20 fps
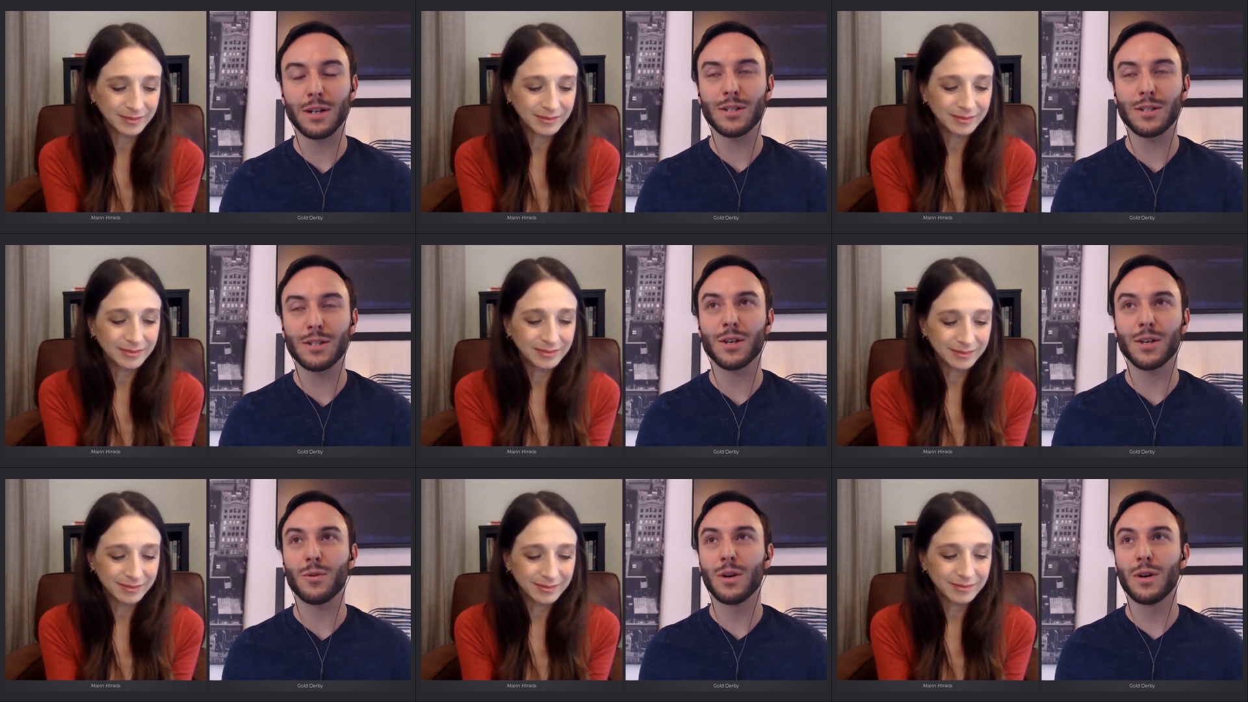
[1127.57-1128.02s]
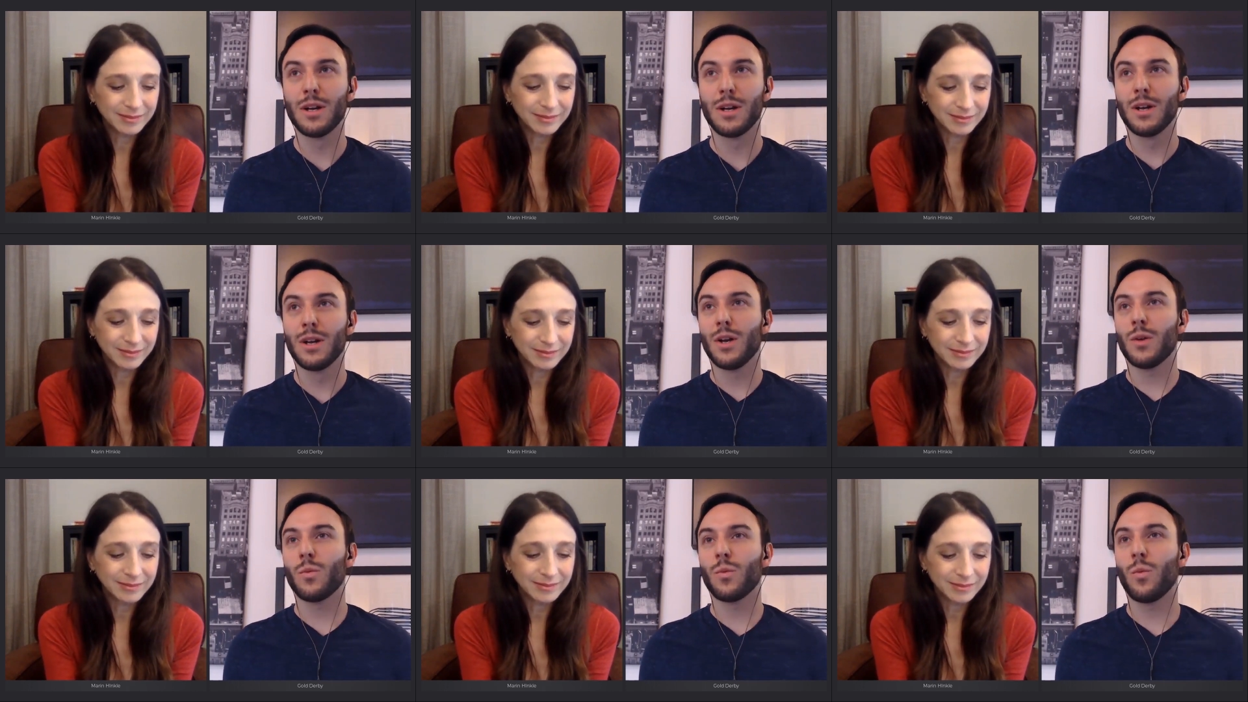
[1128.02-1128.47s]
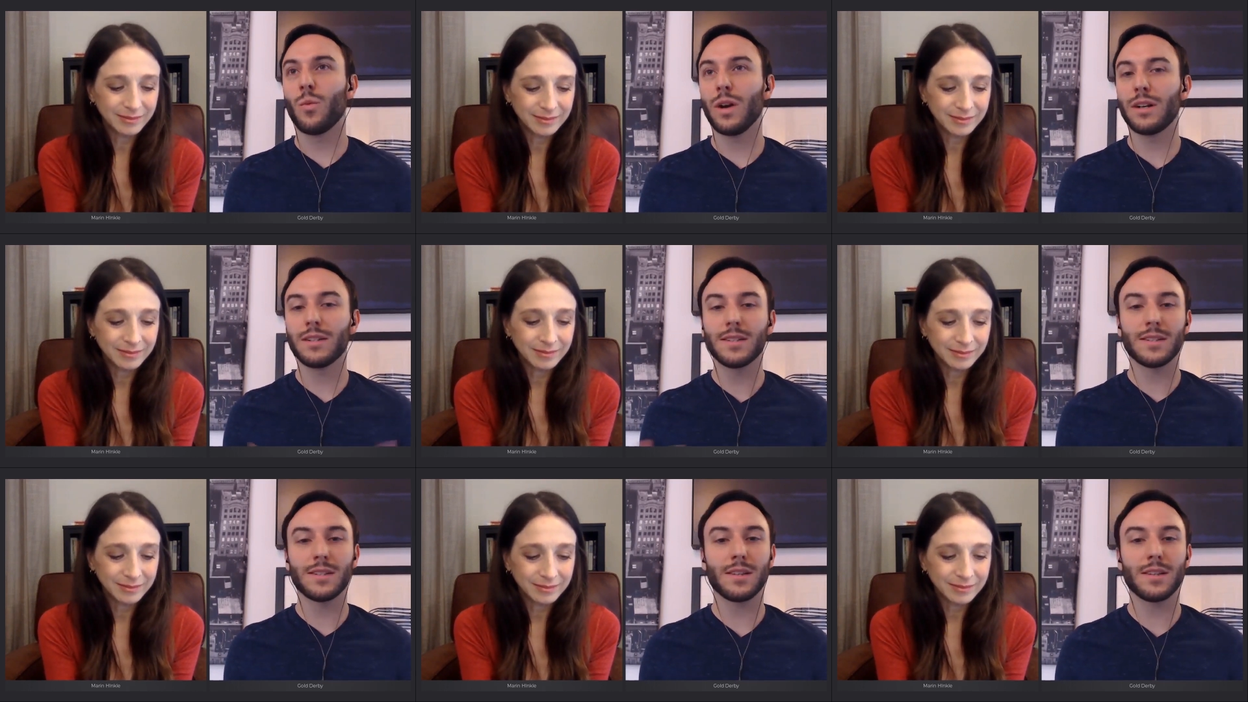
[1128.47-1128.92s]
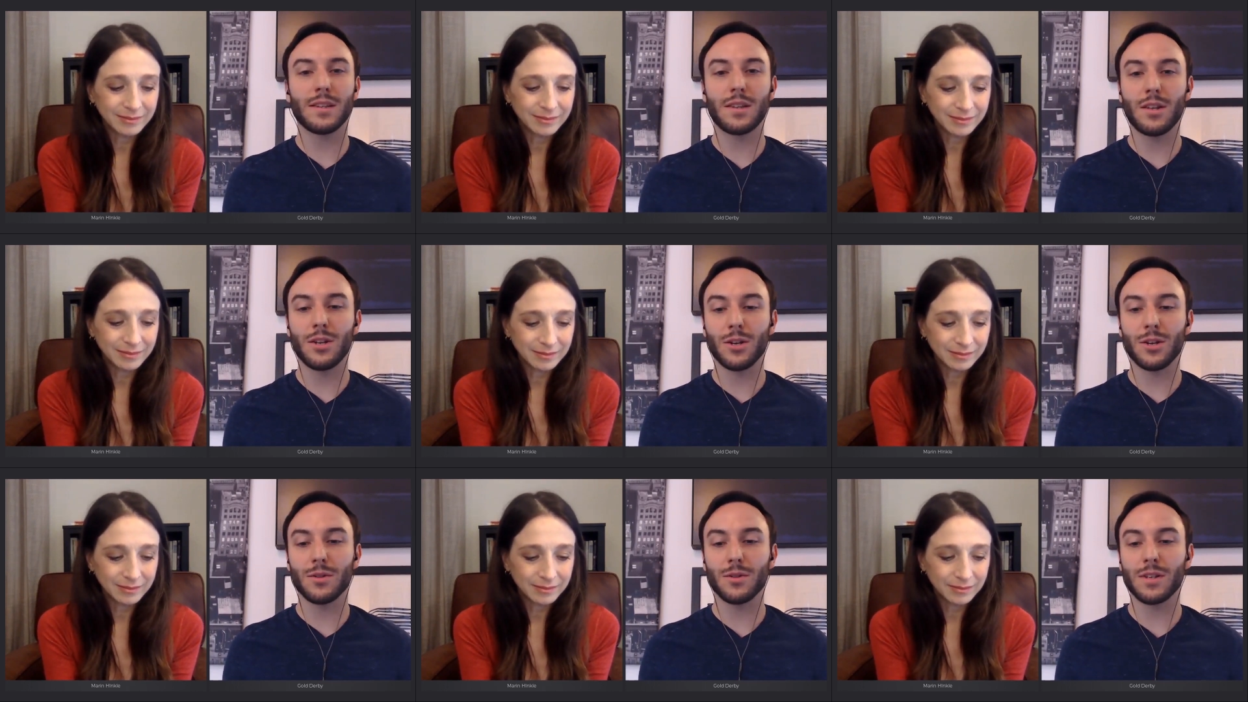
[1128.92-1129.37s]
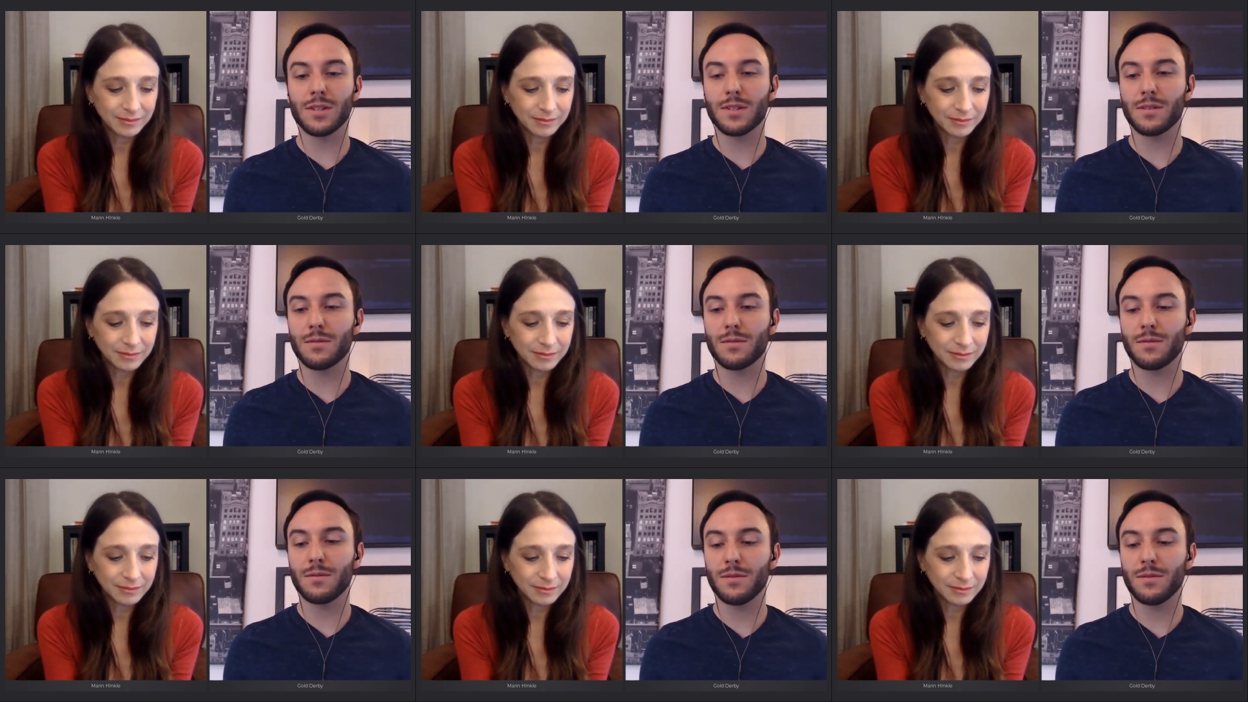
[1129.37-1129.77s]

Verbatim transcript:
Speaker 1: So, what is you know this